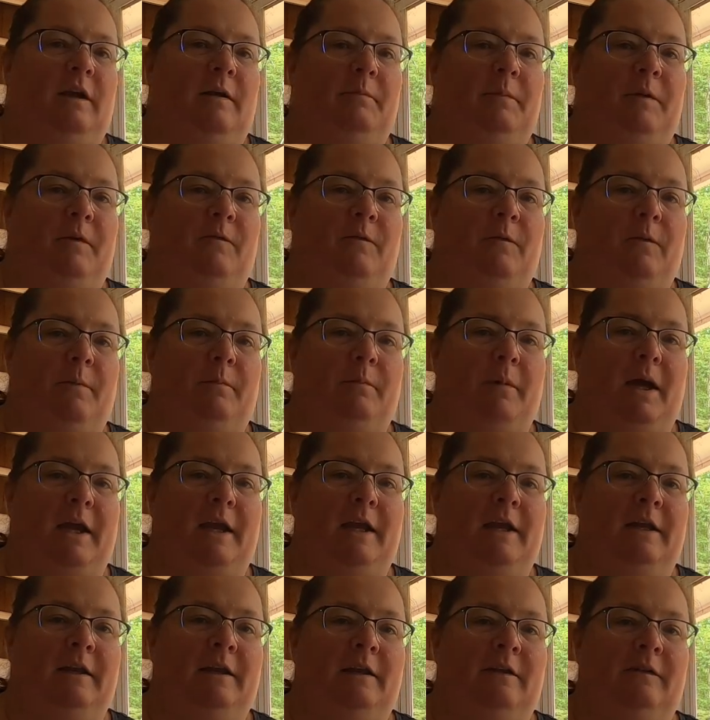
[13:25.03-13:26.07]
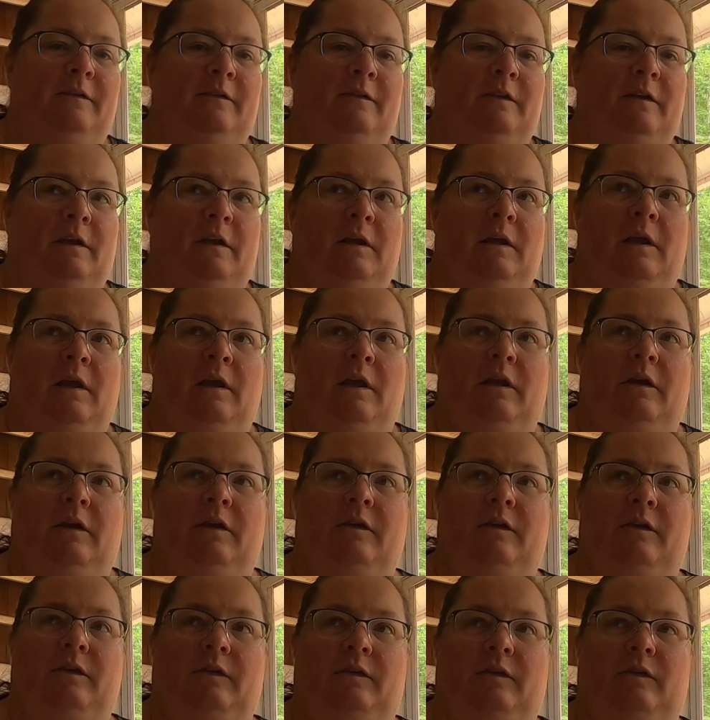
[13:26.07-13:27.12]
that before buying this,
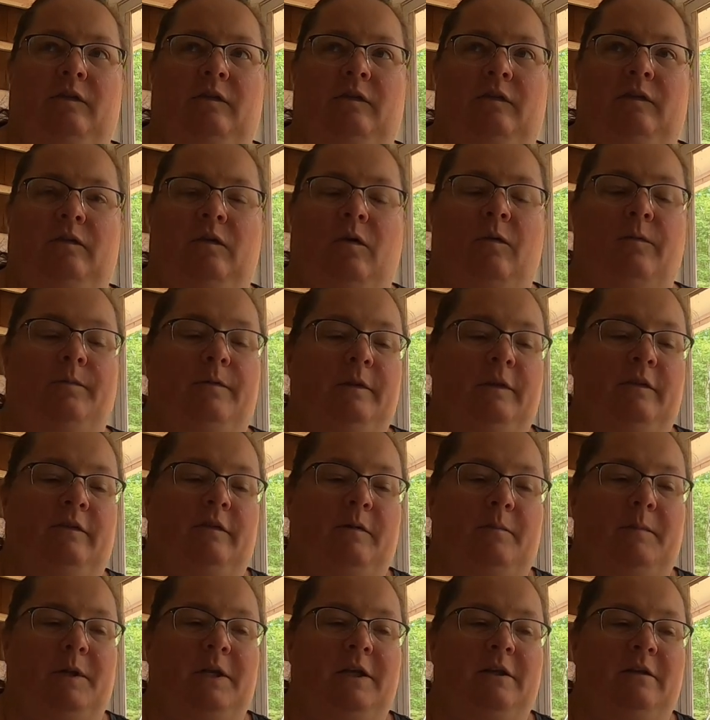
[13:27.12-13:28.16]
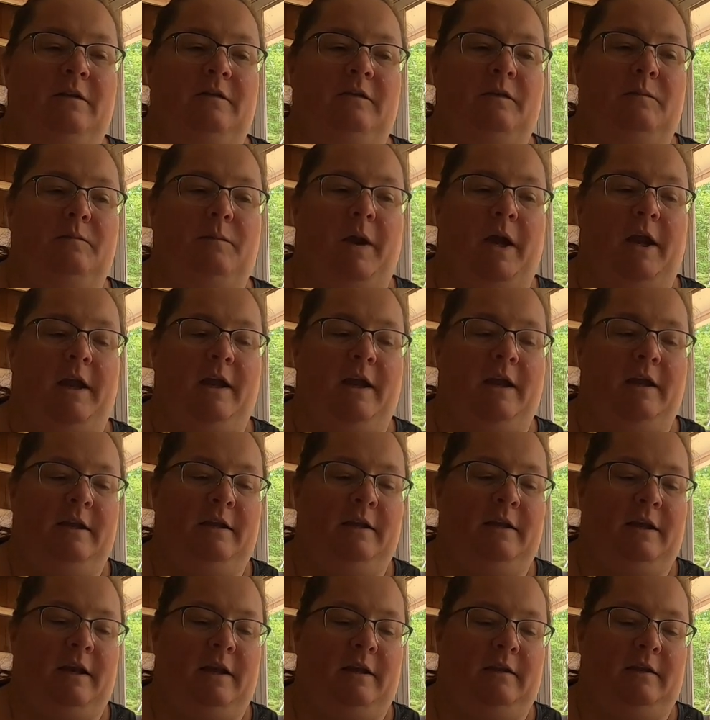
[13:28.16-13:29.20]
because hopefully somebody doesn't buy it
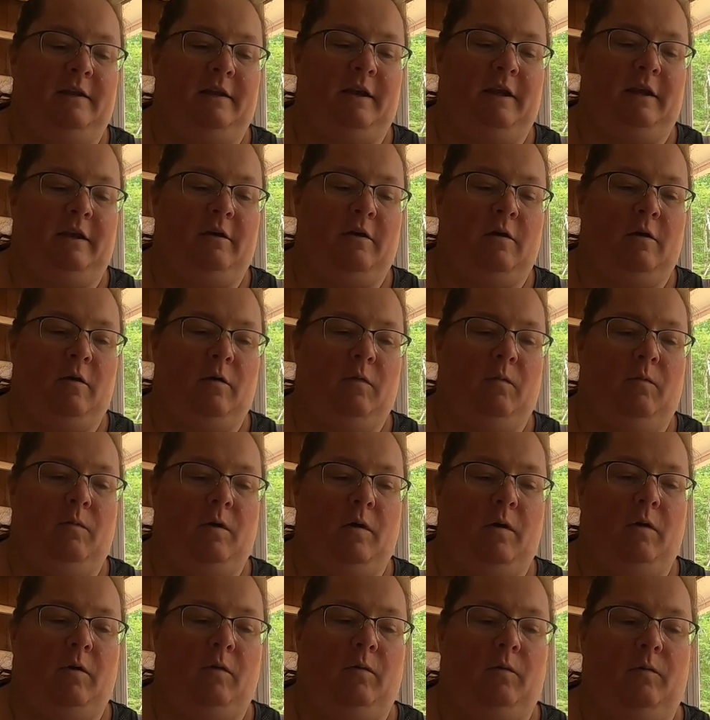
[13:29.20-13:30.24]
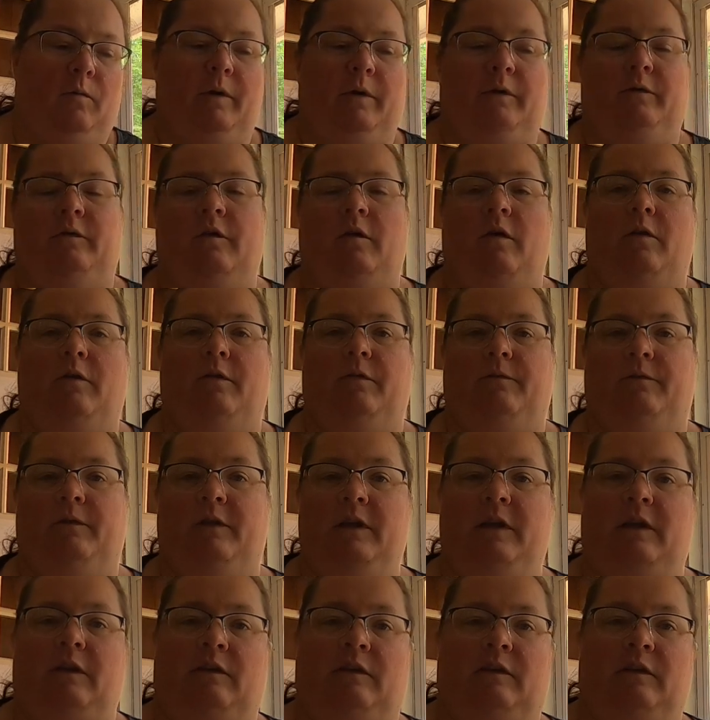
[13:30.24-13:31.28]
and then think, oh, well, where's all the
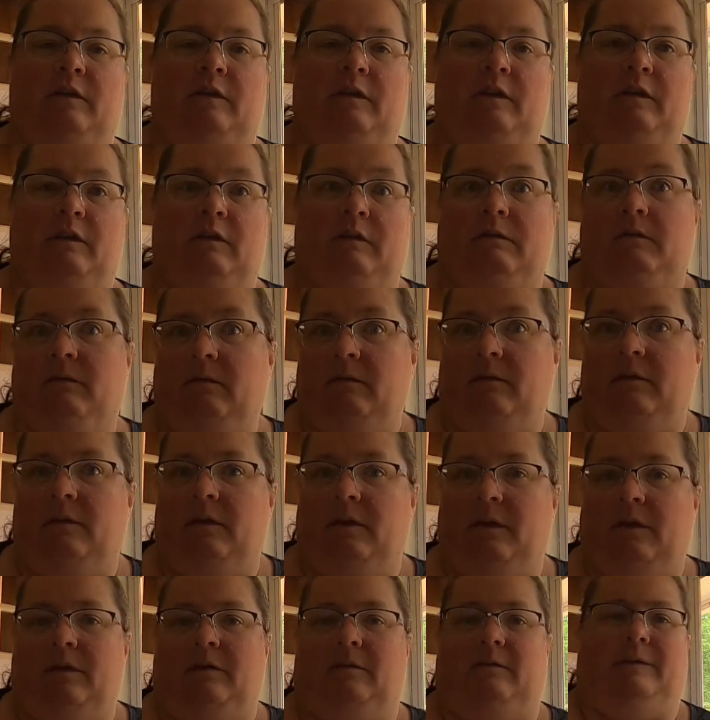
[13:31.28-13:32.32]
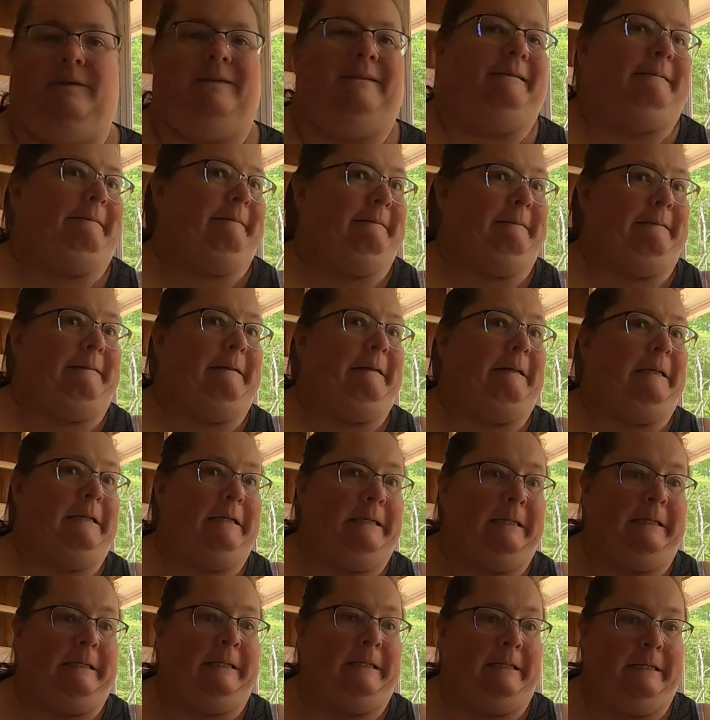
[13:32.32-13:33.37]
fleece? Well, it's not
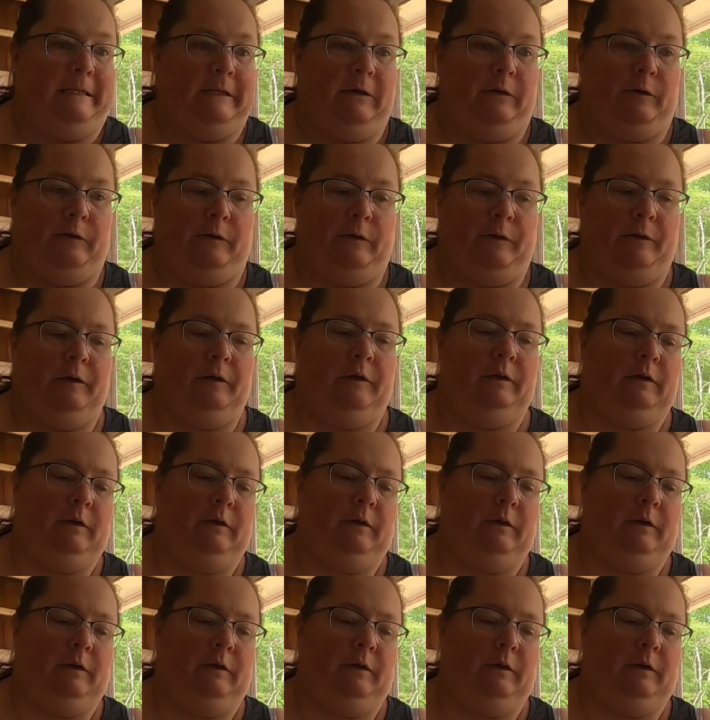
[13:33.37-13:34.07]
in here.